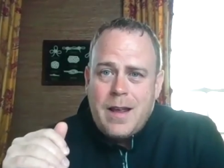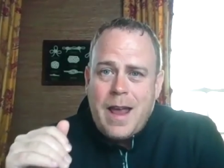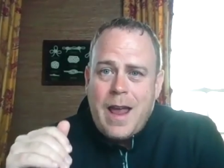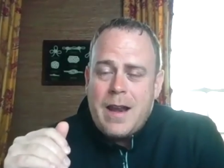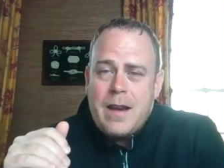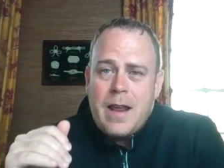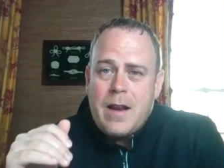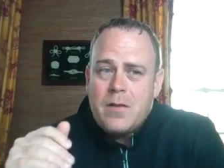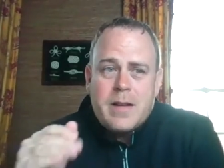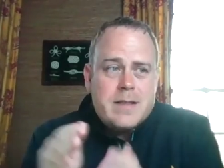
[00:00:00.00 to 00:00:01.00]
And you
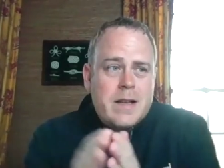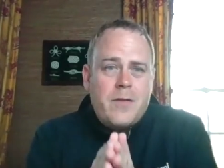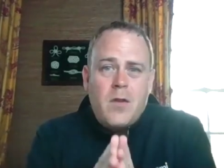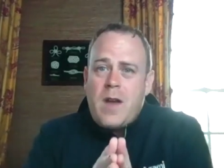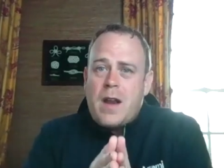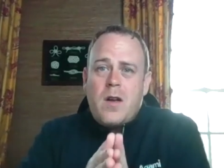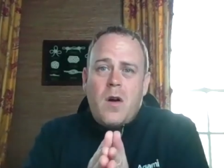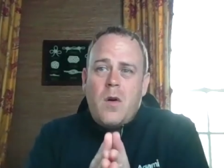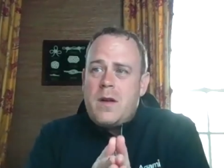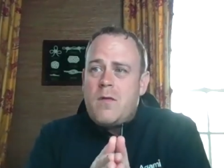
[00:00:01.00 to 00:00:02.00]
know, listen, if you've got to
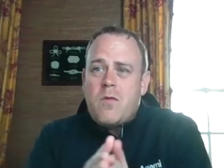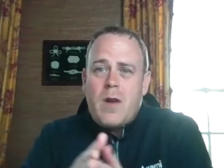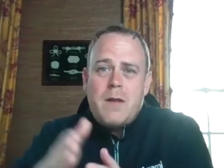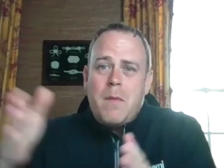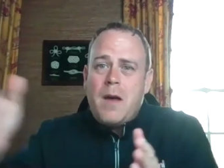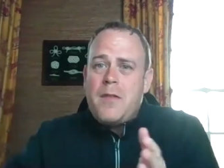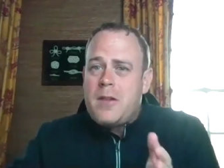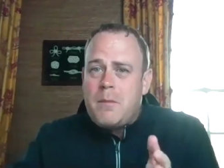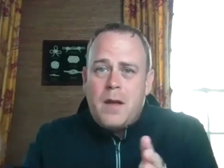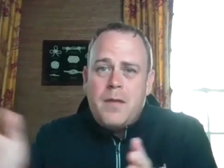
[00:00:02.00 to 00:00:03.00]
go and rent month
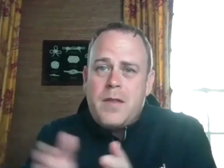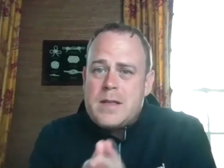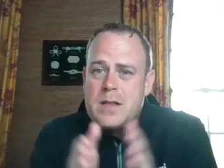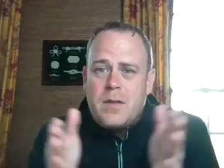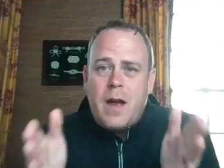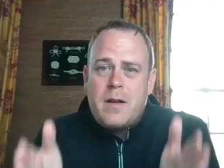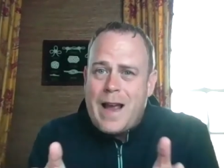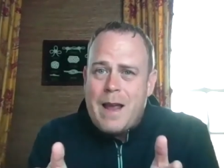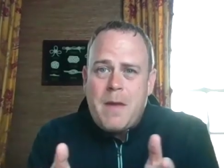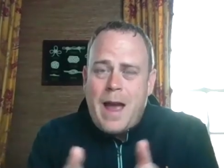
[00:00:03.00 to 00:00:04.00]
to month until that
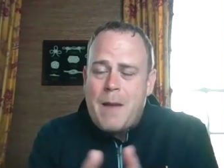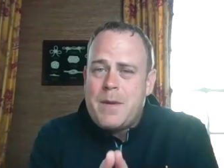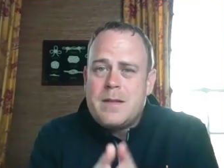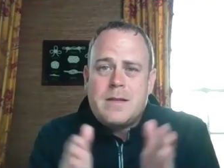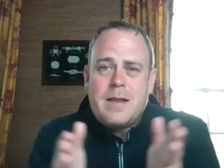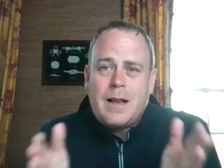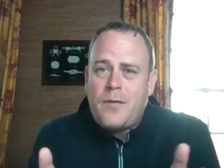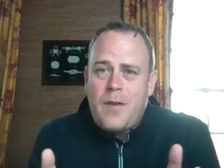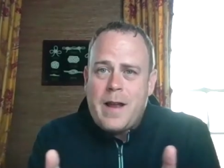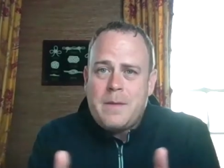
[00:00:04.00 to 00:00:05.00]
time happens, that's
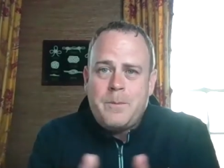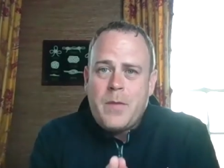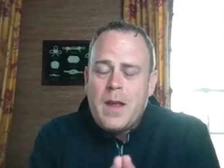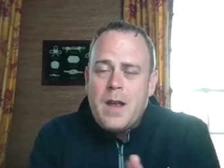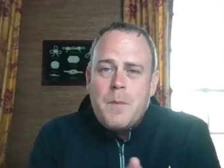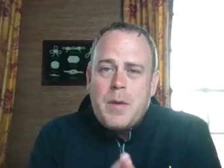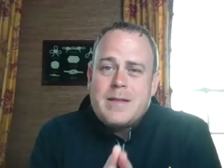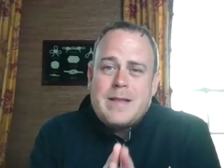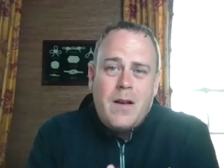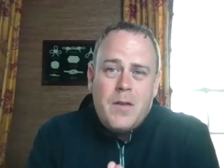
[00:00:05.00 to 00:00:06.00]
fine. But I'll
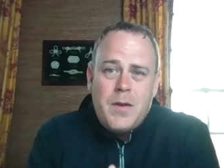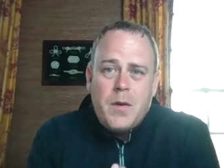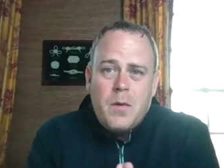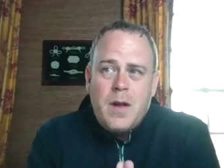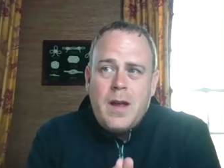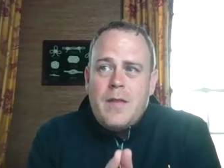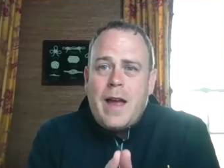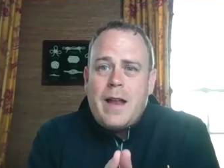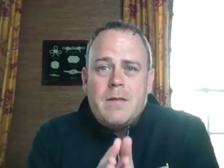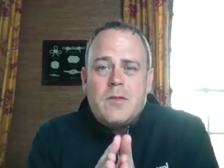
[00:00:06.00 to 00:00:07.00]
tell you
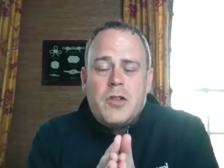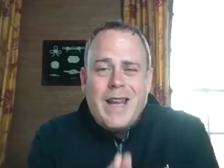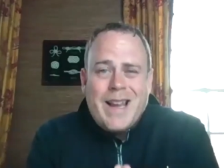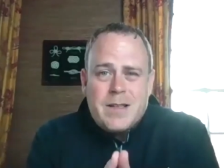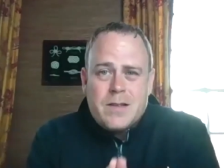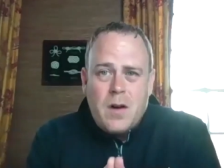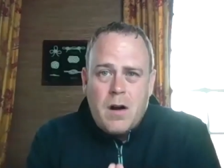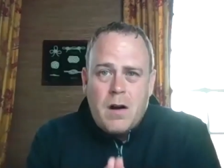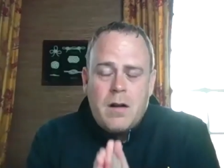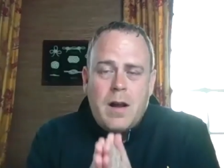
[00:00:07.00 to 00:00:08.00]
that chances
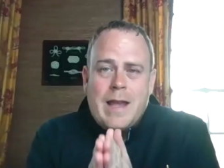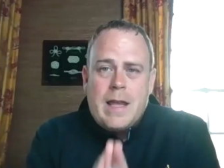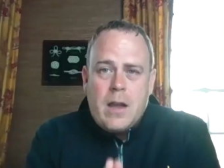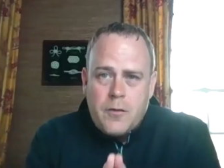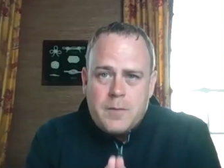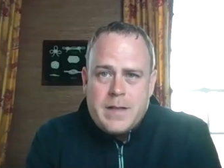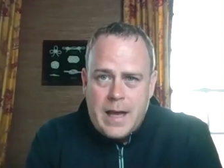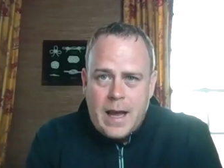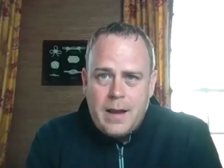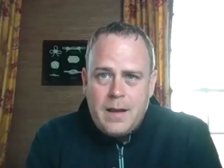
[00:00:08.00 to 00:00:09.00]
are a year from
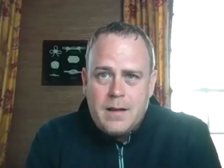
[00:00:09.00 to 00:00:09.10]
today,